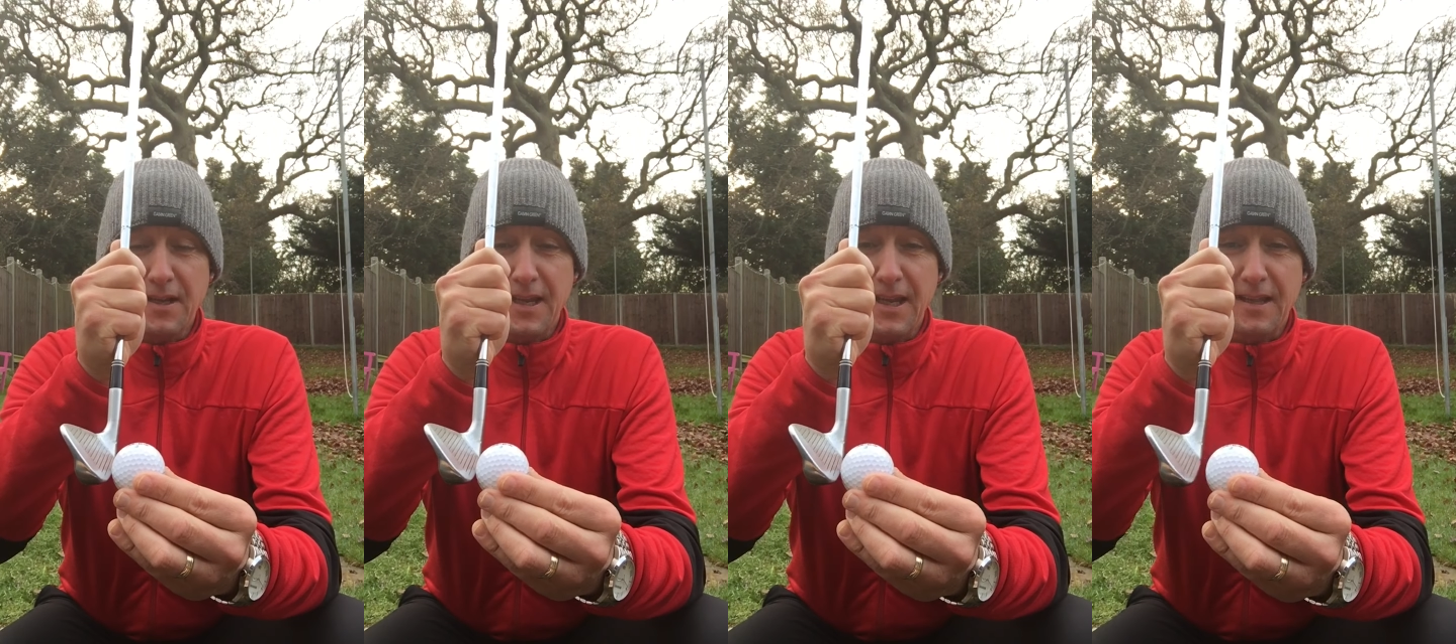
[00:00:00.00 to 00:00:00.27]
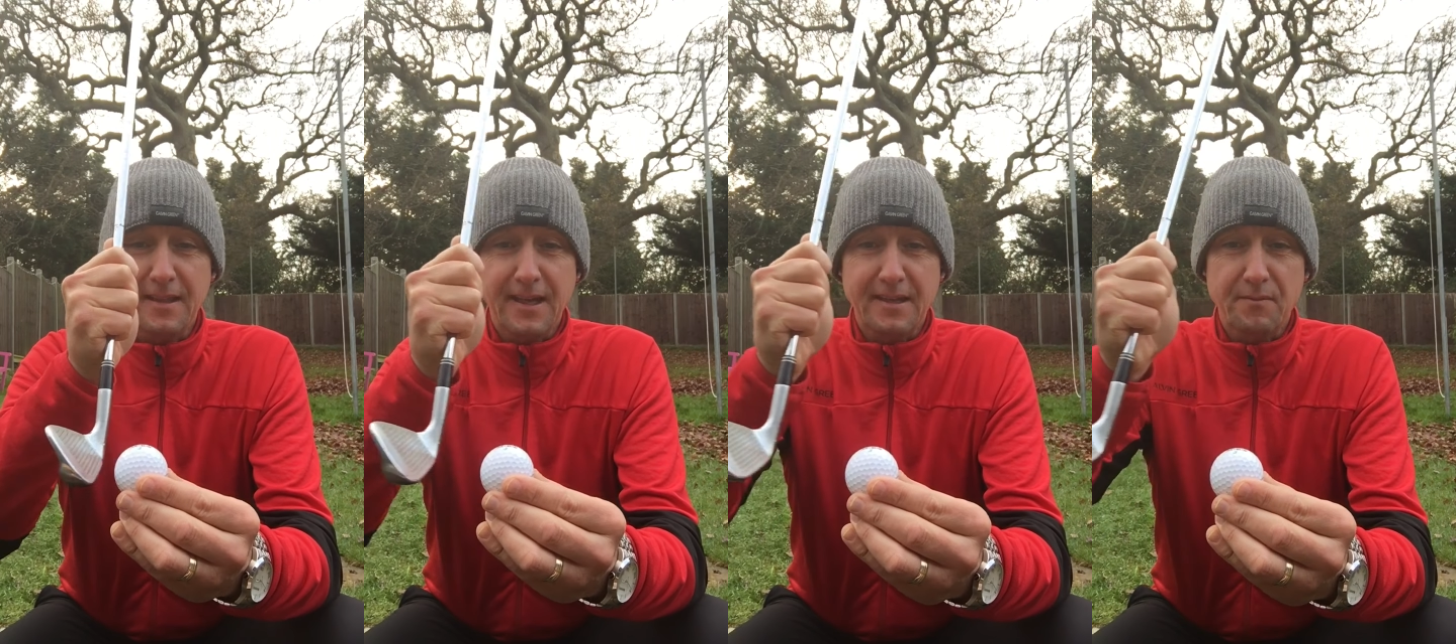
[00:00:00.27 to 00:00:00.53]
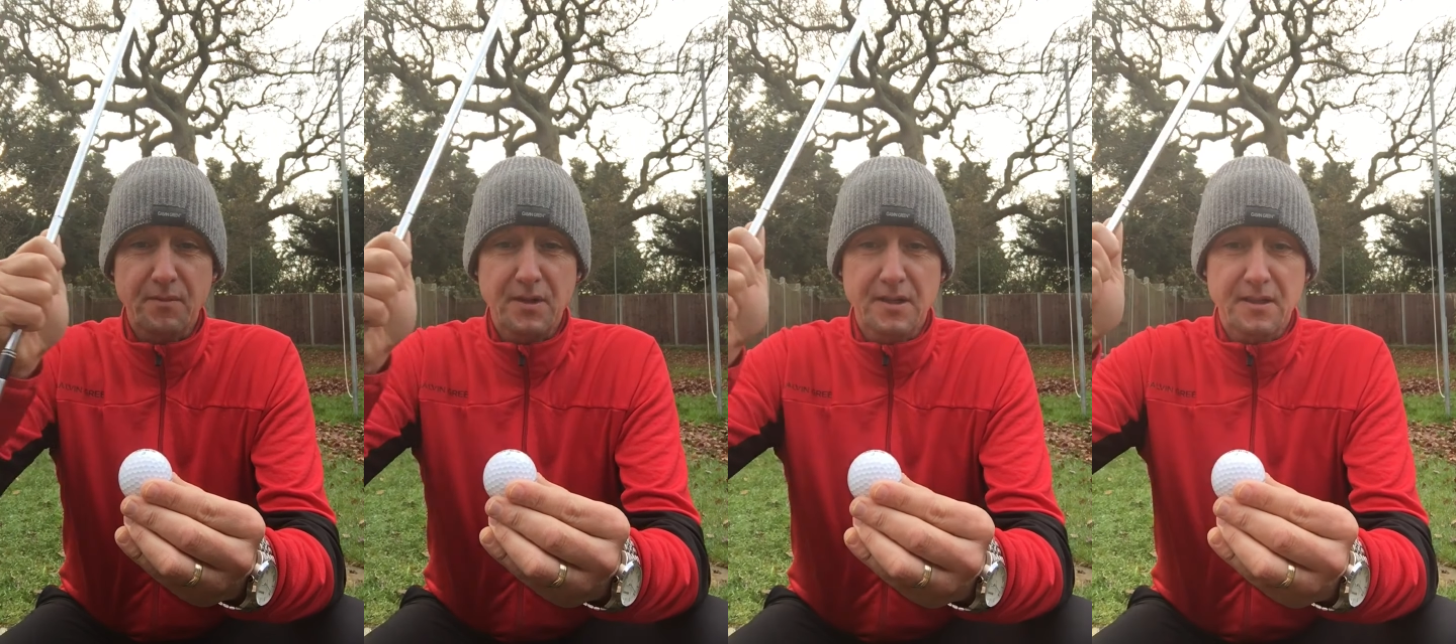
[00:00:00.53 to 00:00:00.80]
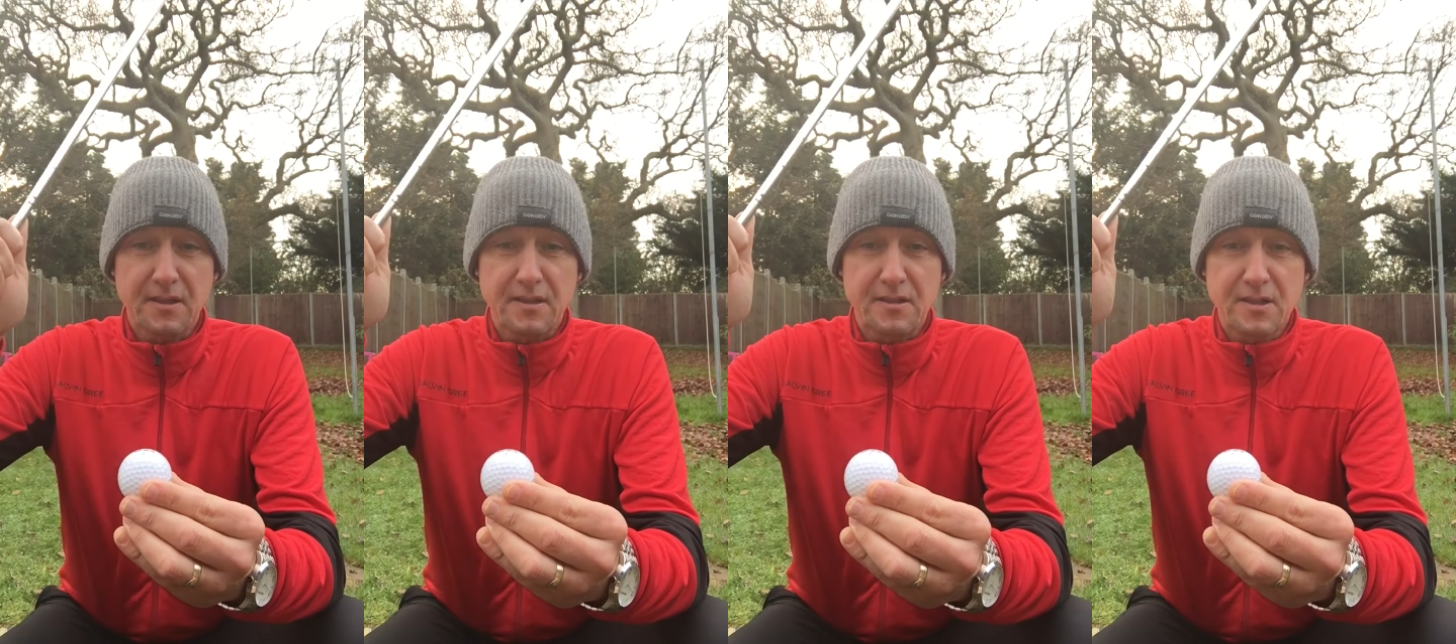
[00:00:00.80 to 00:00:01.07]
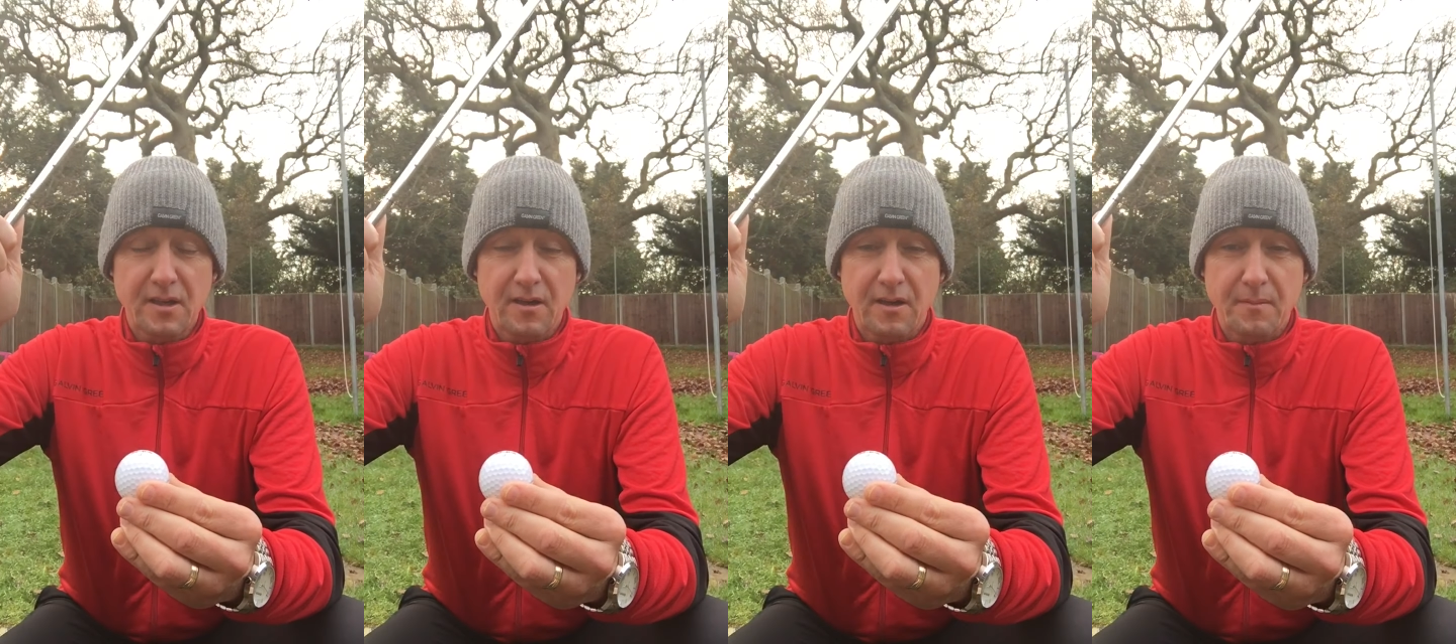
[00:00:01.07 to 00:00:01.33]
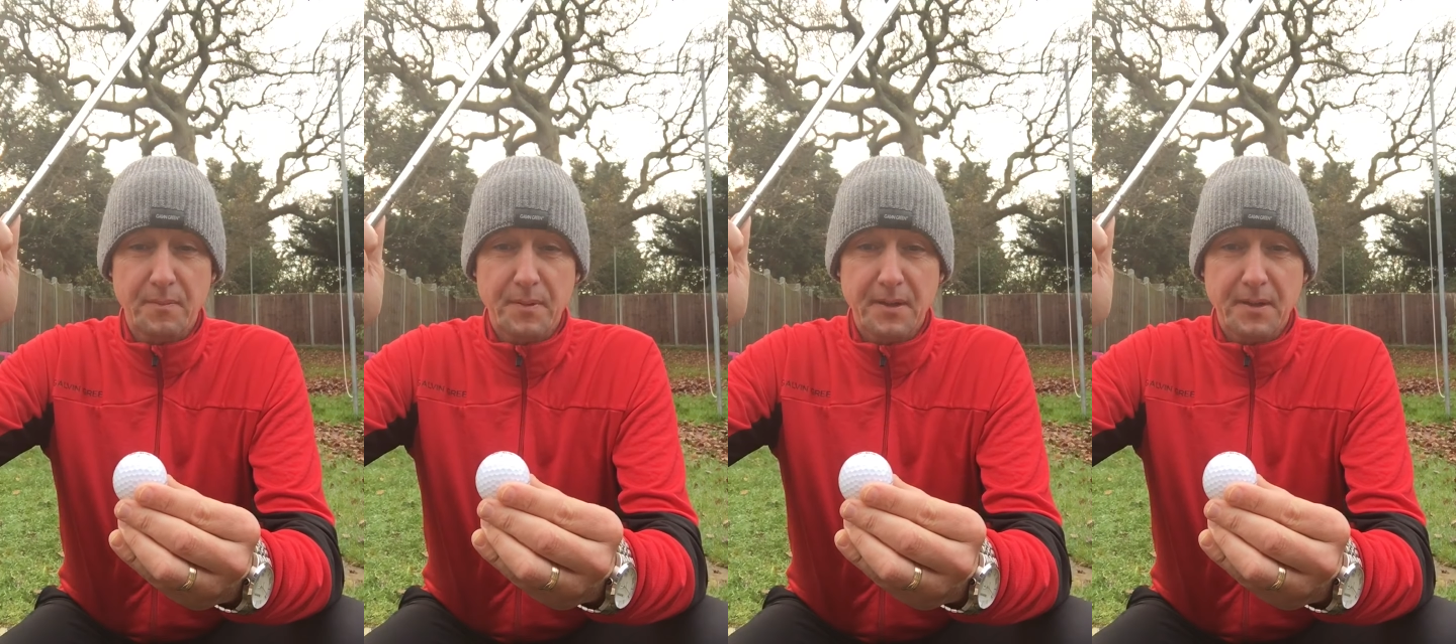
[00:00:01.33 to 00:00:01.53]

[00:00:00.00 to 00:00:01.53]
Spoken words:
to hit that word at the top,